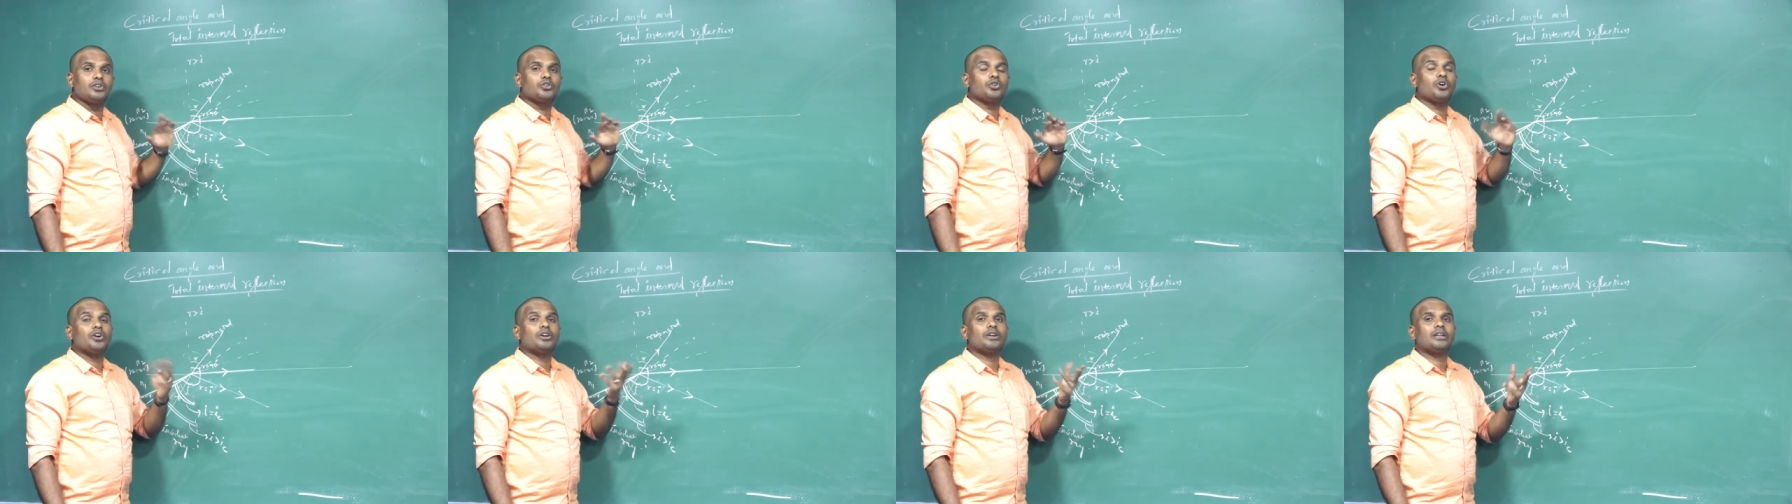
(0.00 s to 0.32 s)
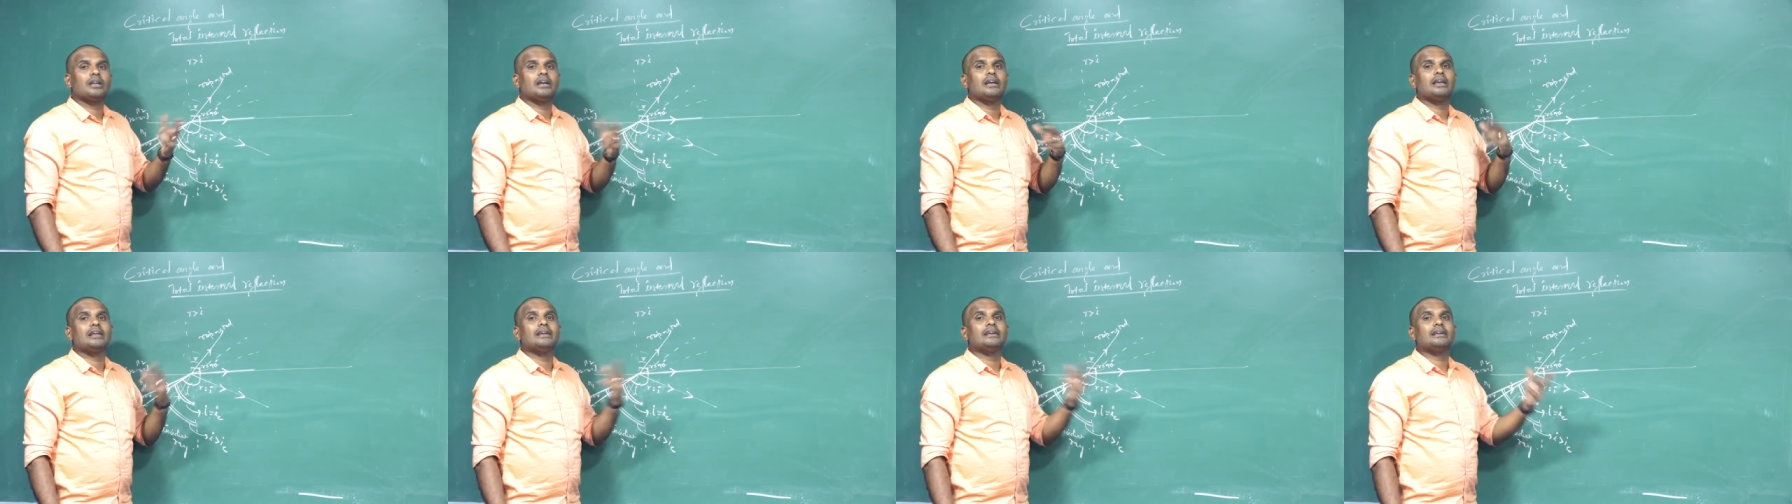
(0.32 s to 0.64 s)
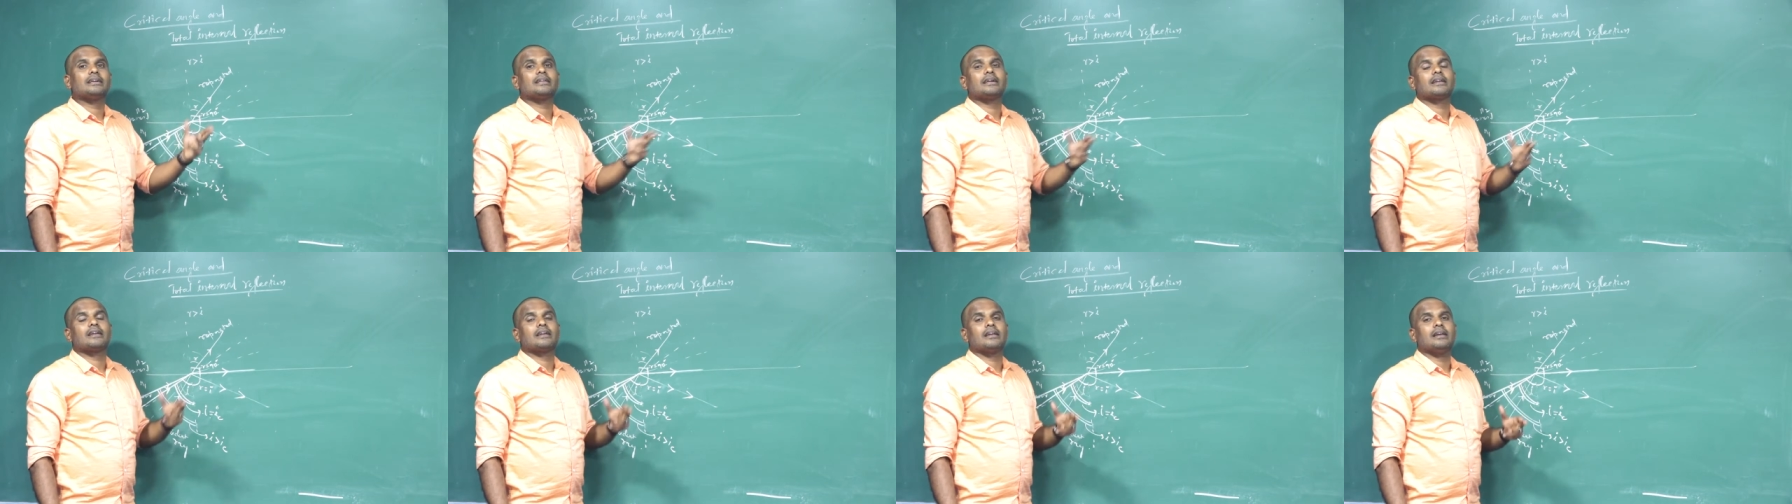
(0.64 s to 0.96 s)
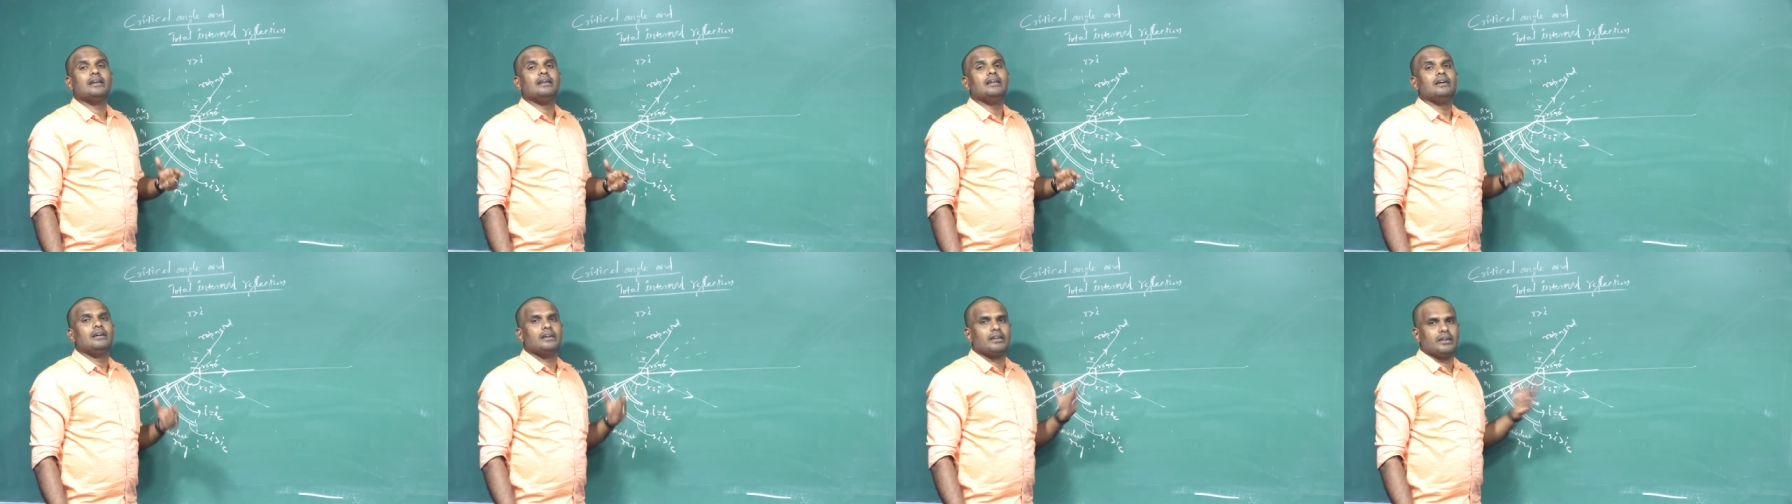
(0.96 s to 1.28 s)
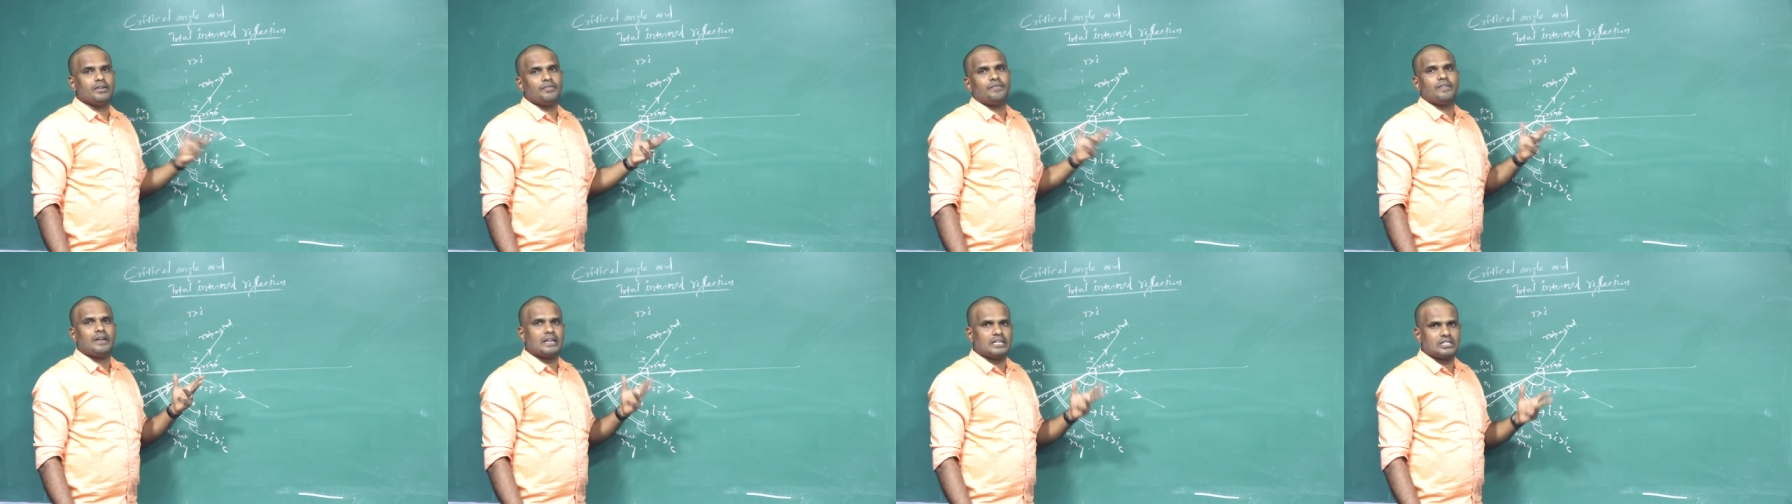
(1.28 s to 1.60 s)
total internal
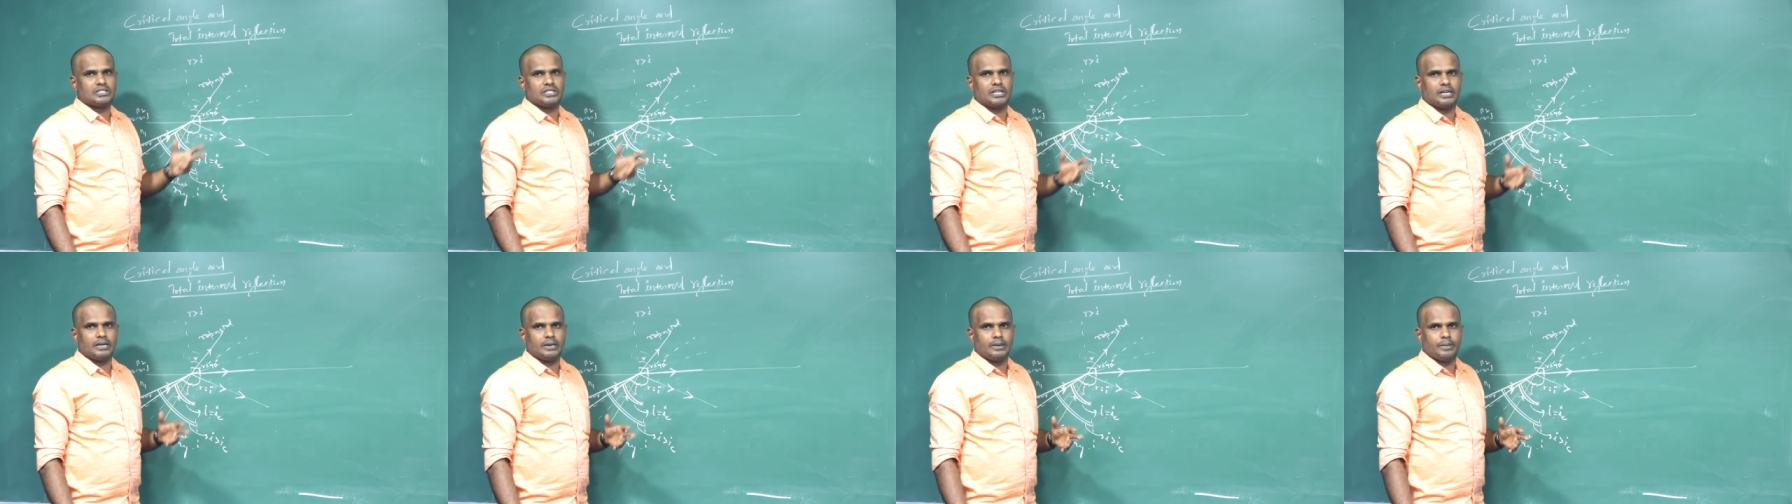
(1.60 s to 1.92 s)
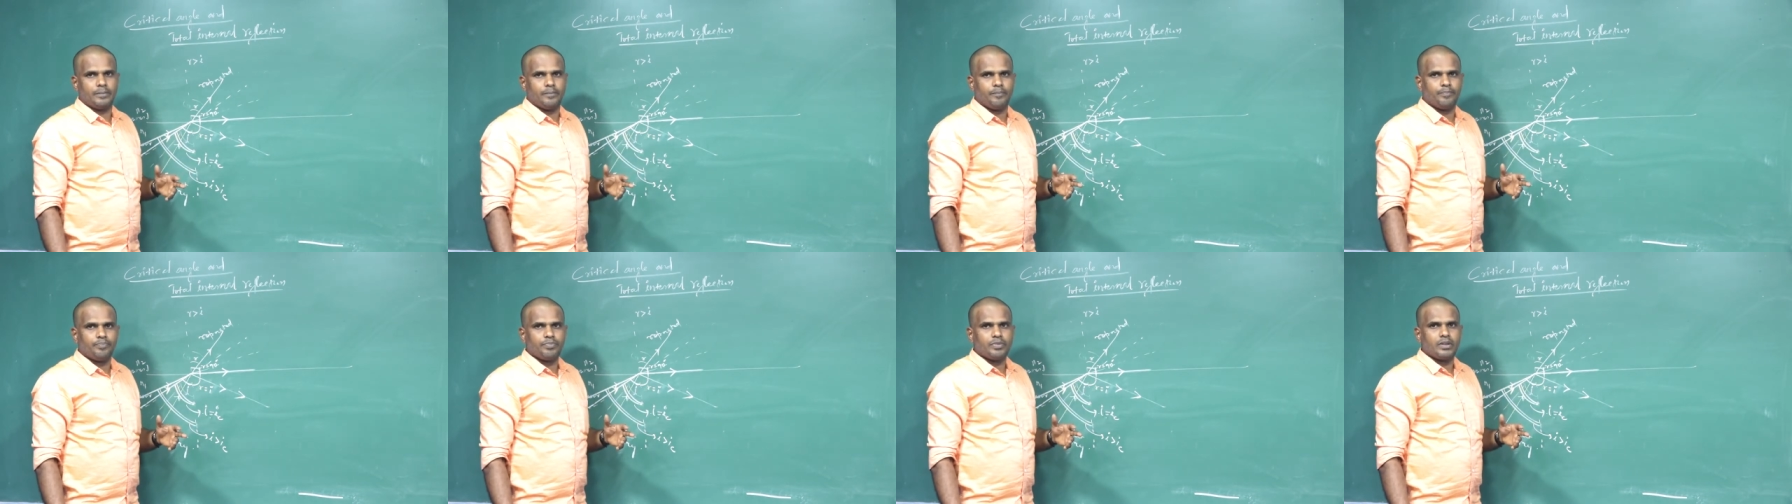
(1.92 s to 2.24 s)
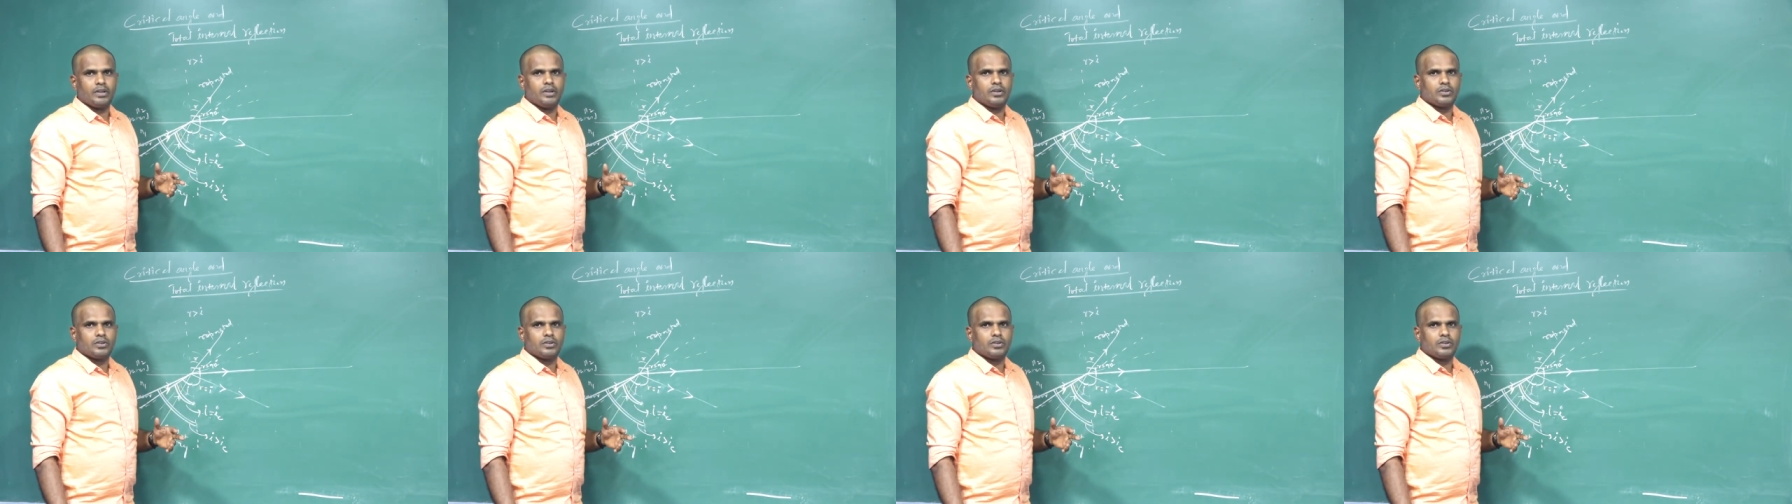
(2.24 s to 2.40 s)
reflection.